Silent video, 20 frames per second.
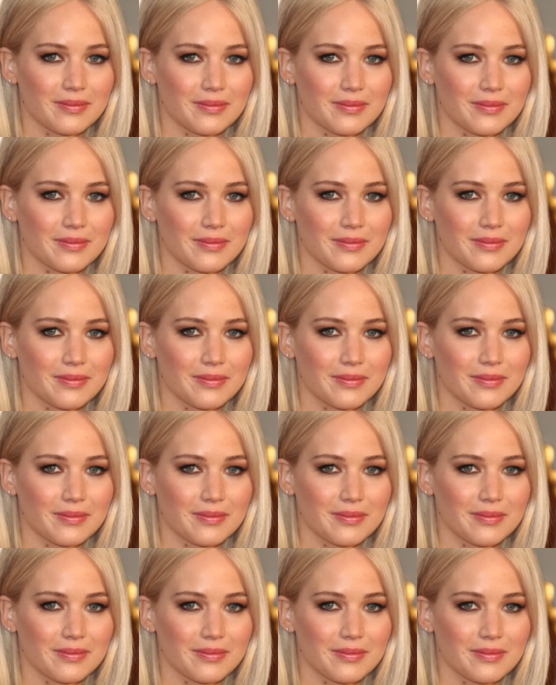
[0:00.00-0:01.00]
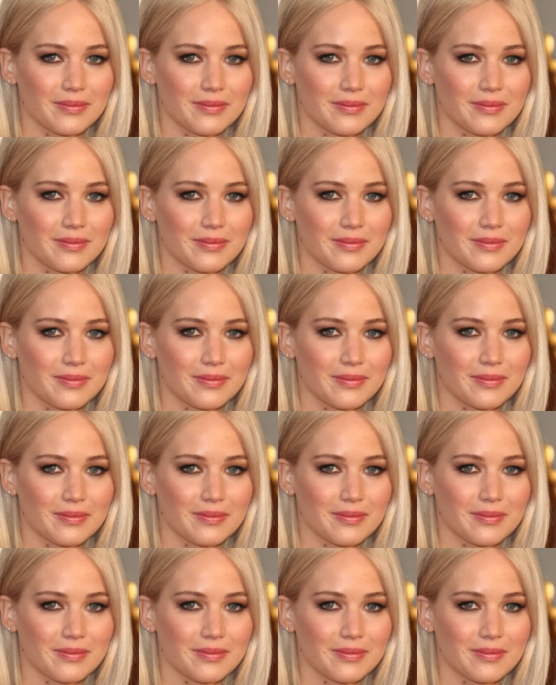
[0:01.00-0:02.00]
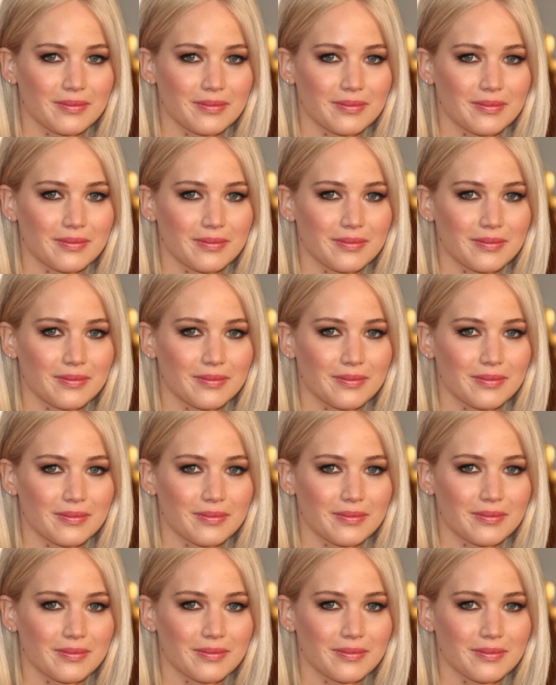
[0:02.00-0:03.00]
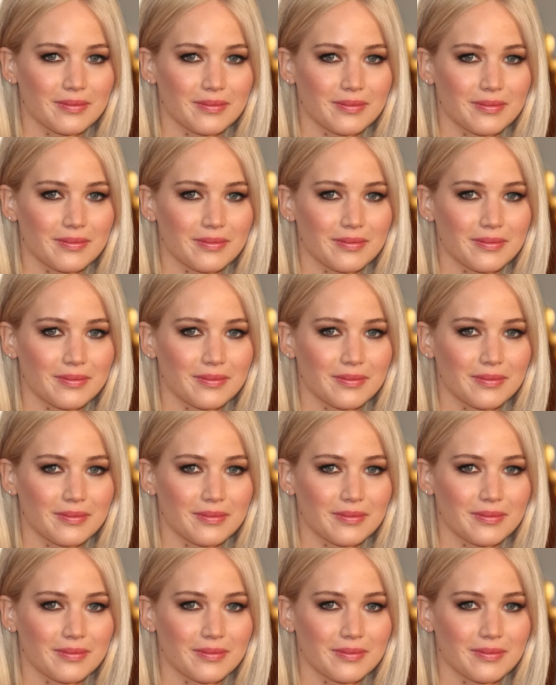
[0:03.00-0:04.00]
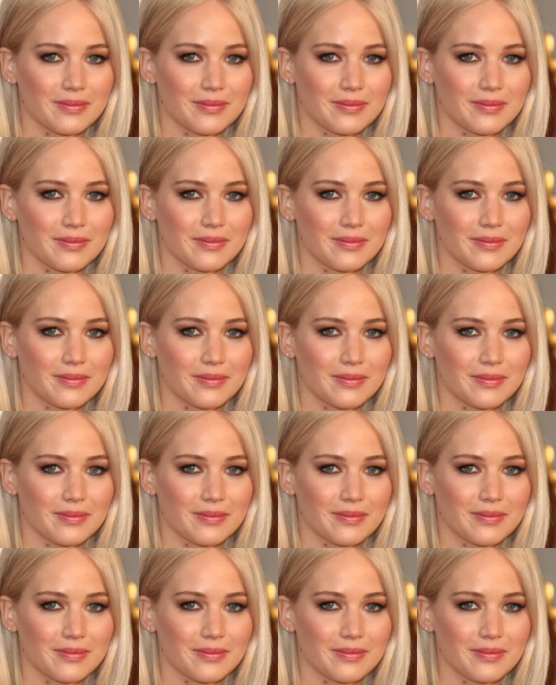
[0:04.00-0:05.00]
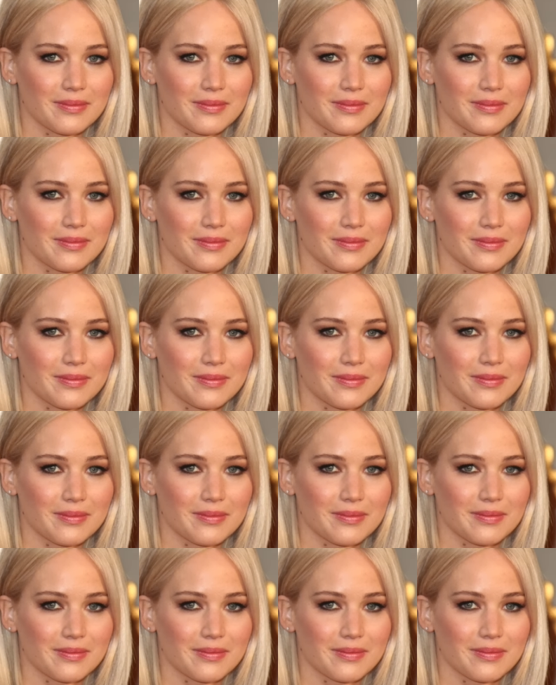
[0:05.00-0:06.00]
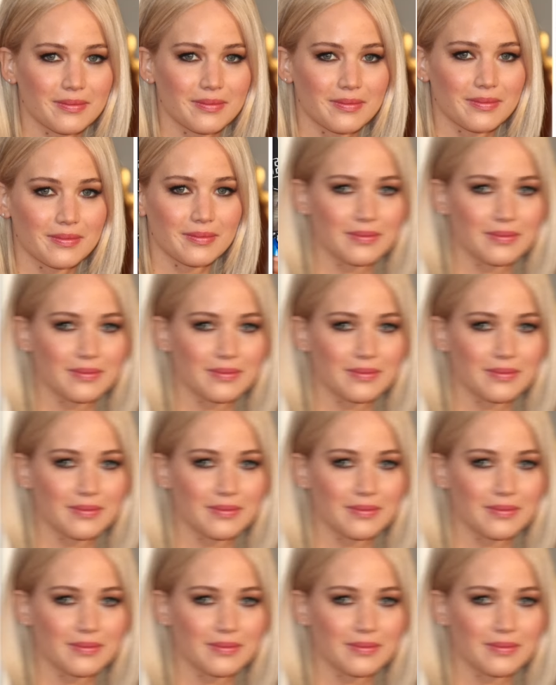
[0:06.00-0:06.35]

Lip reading: No words are spoken by the person on screen.